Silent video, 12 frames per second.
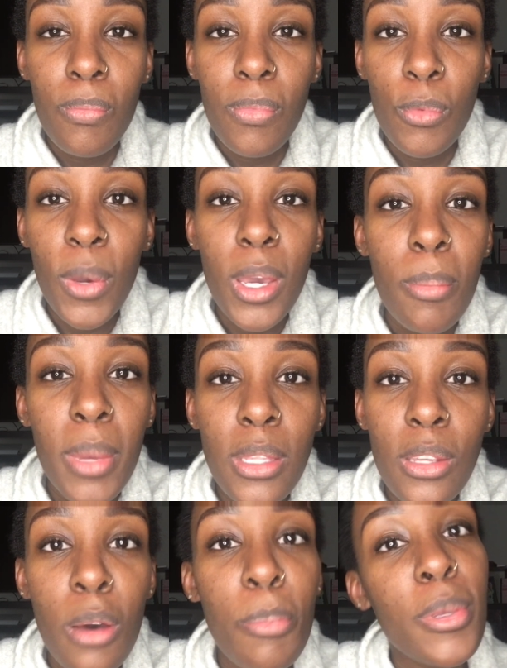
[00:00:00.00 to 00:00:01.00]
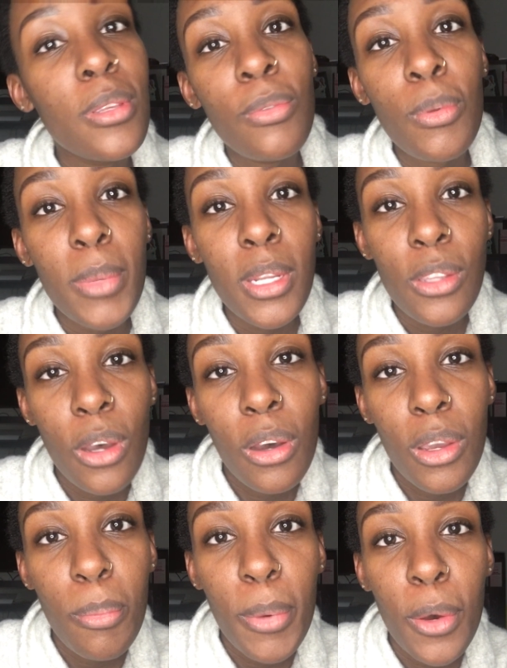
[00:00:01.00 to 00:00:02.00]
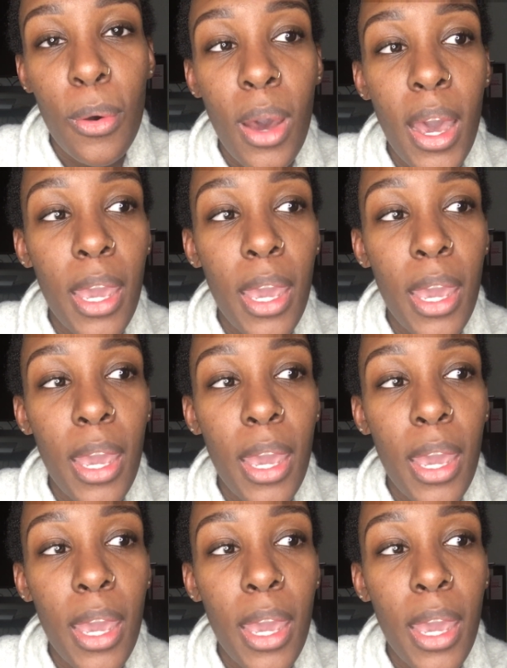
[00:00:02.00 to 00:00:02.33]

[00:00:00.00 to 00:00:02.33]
recommend topics for me to talk about.